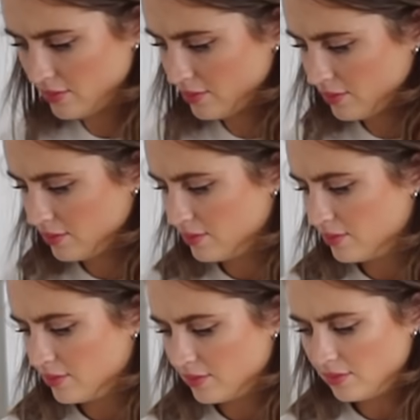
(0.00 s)

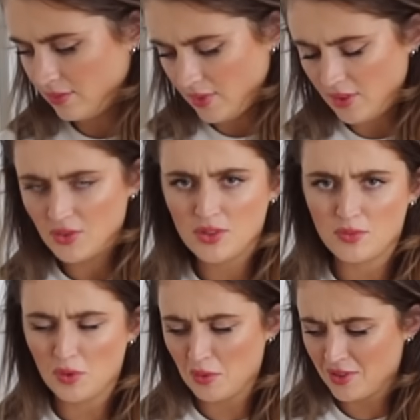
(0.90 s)
I've
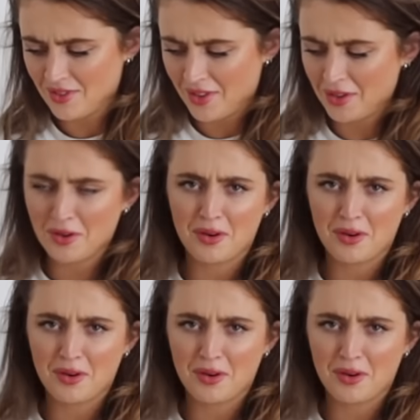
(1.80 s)
just ruined that